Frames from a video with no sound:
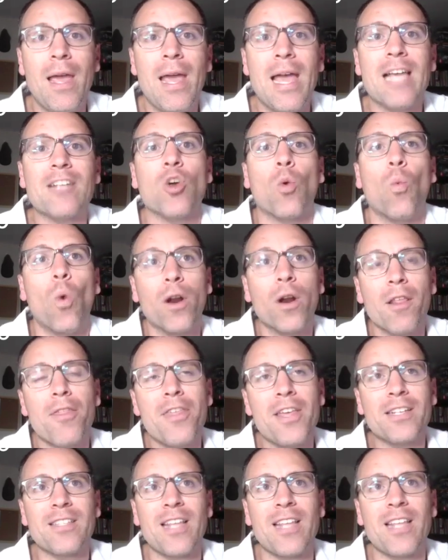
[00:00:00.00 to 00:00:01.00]
So one of the
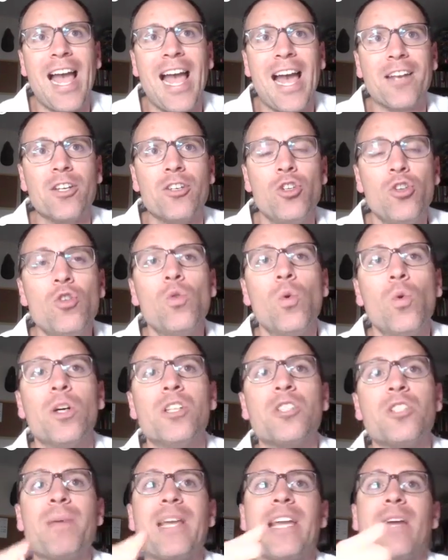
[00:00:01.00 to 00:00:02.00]
things that I had to do was
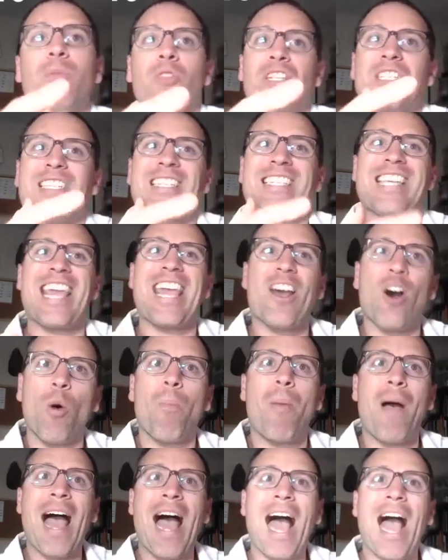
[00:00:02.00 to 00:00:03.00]
be able to scale
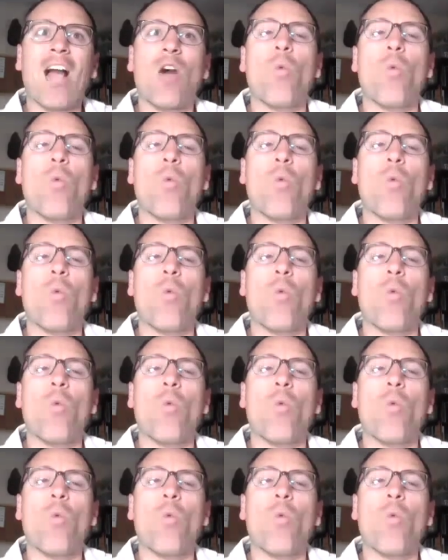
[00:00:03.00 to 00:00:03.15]
back